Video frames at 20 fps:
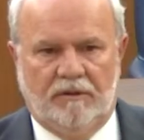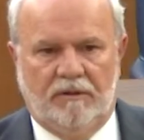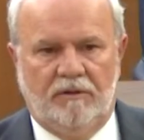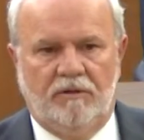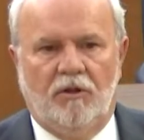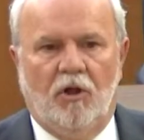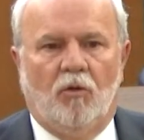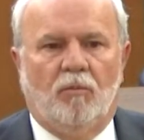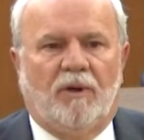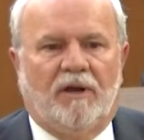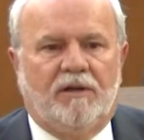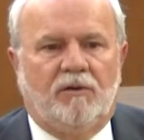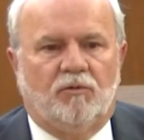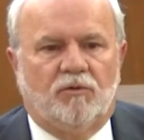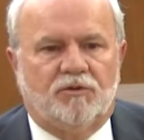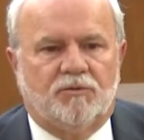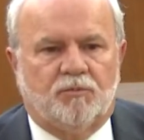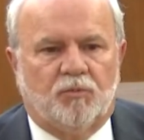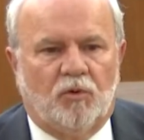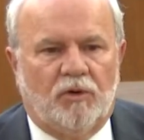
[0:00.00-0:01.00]
Nobody
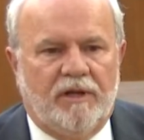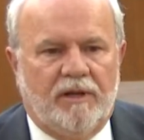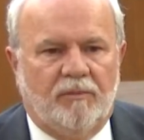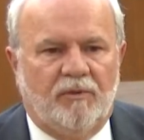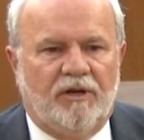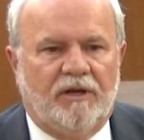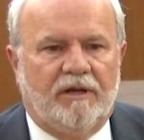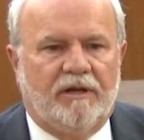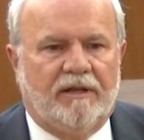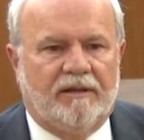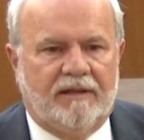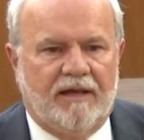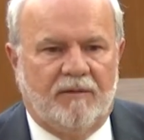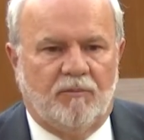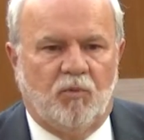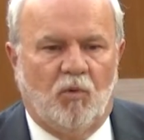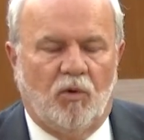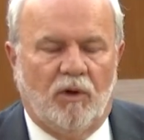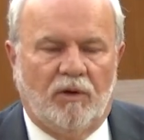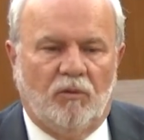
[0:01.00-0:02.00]
was prohibited at
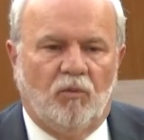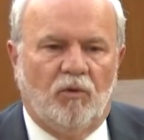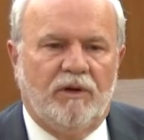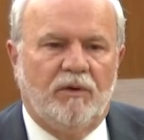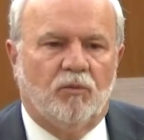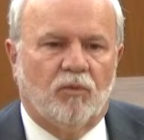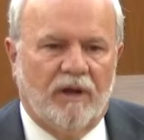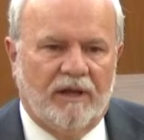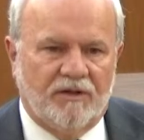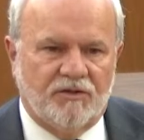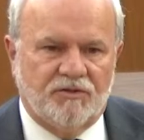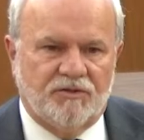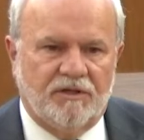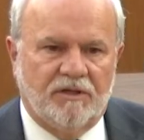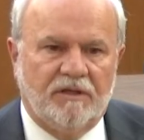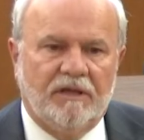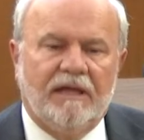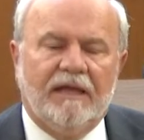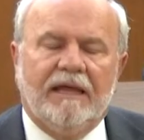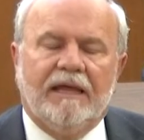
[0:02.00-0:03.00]
that point. We
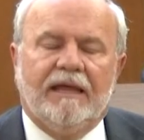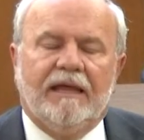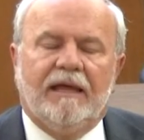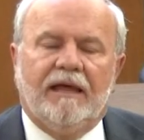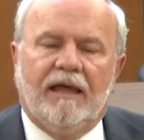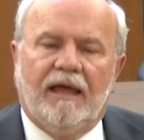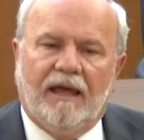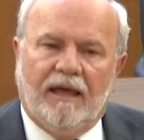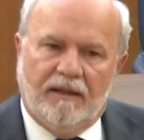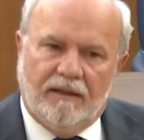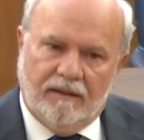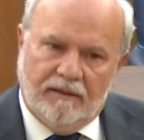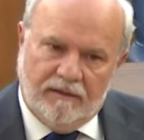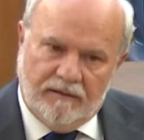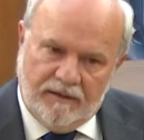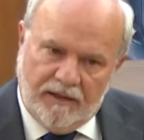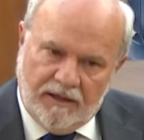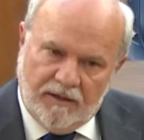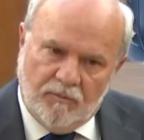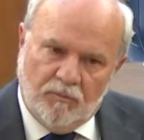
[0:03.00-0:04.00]
rested,
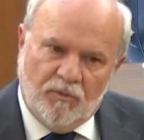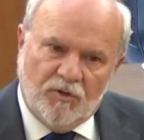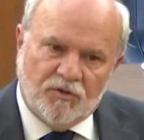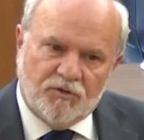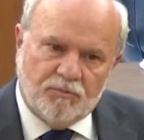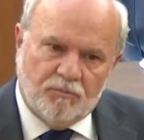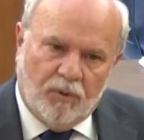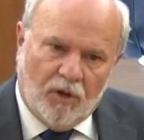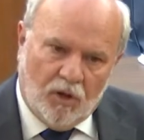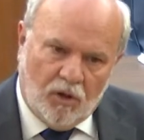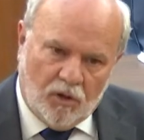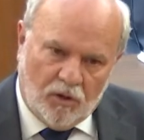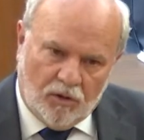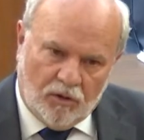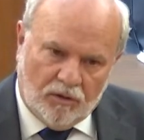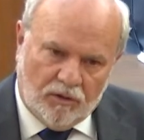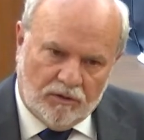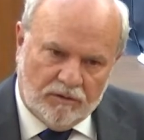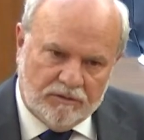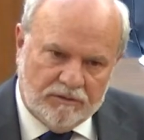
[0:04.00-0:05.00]
and then Ms.
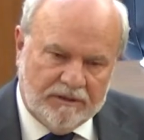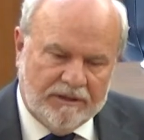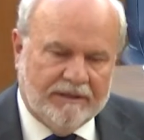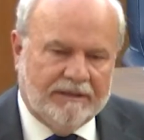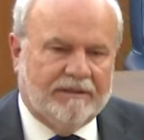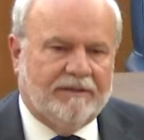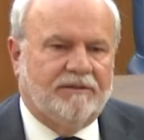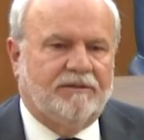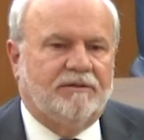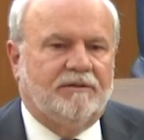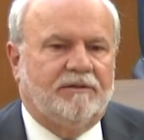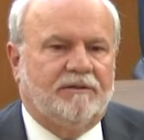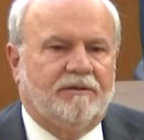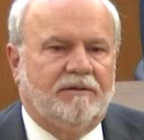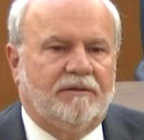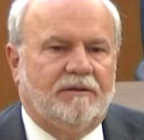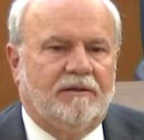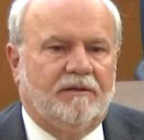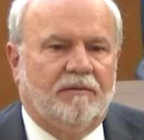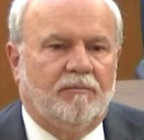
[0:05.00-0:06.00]
Ball
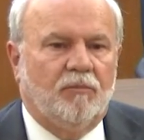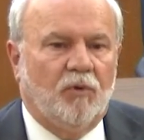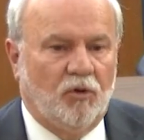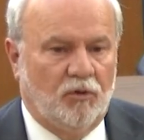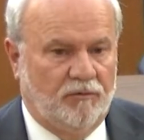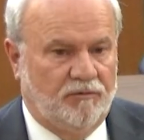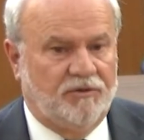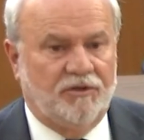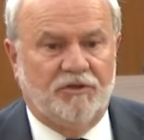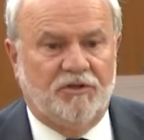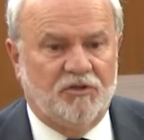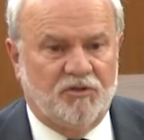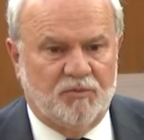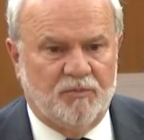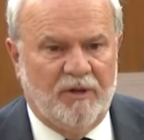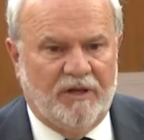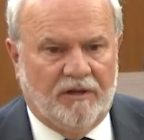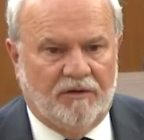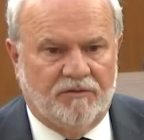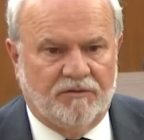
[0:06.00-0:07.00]
moved to
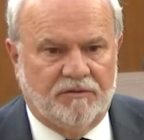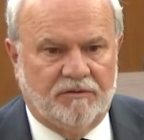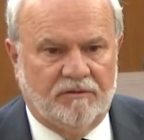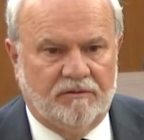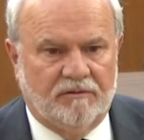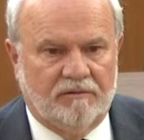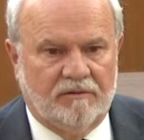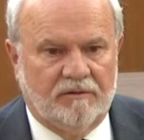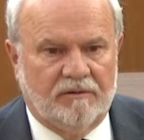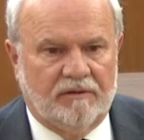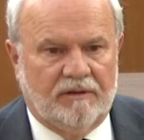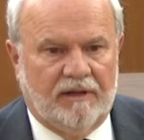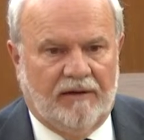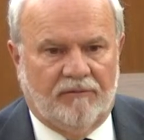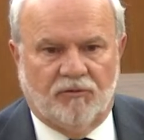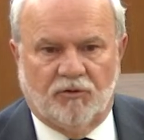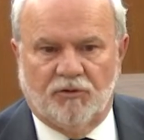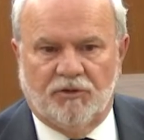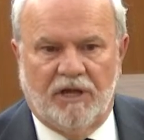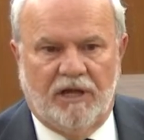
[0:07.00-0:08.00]
dismiss
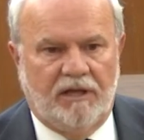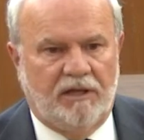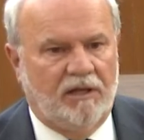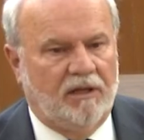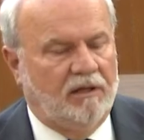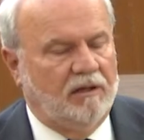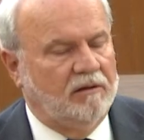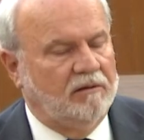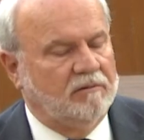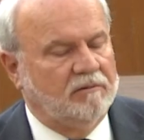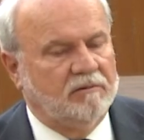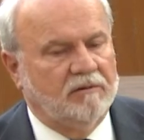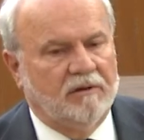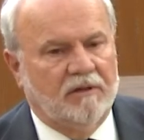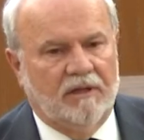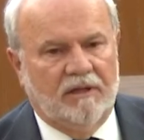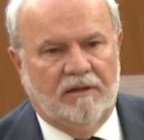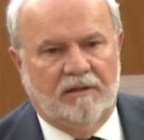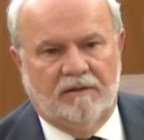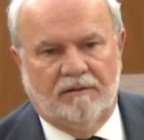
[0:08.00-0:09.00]
after taking
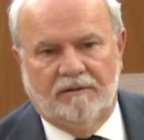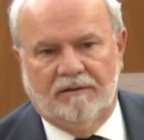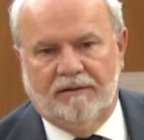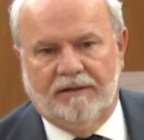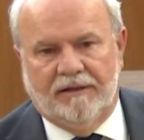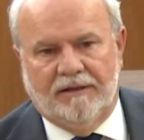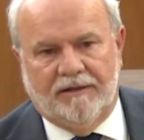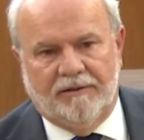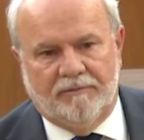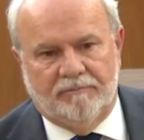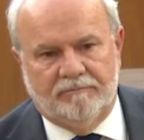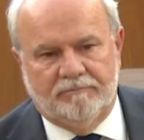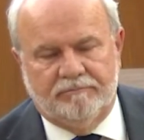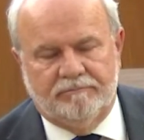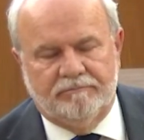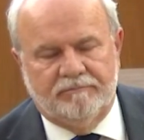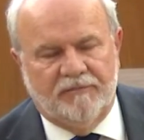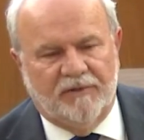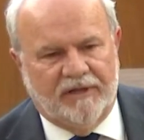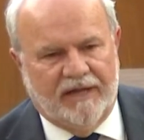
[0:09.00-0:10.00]

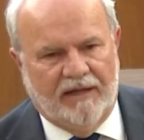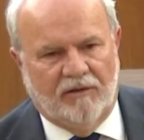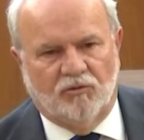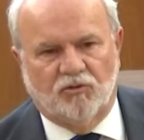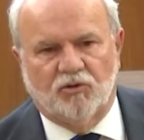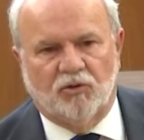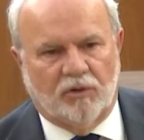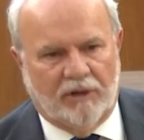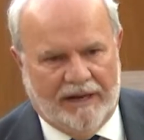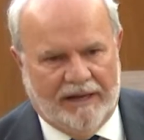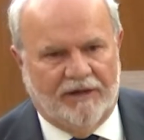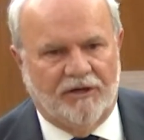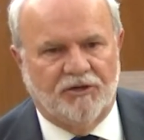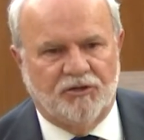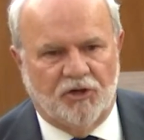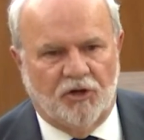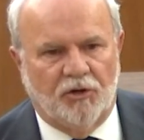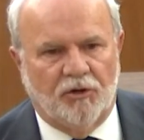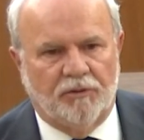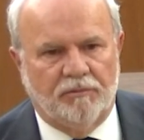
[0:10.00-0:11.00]
the counselor out of
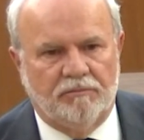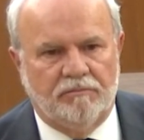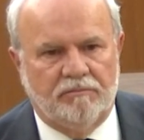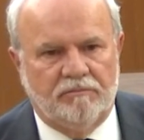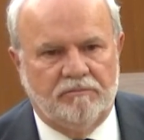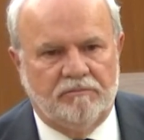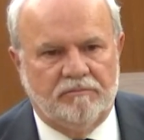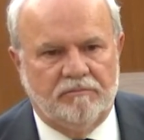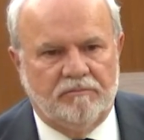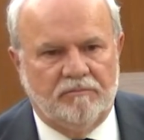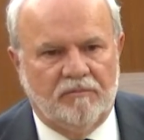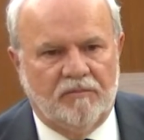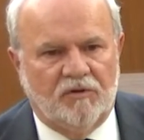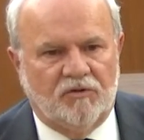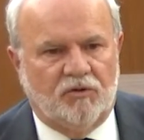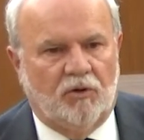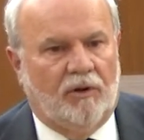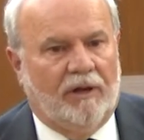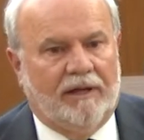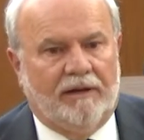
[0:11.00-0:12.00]
turn.
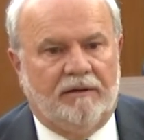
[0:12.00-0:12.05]
So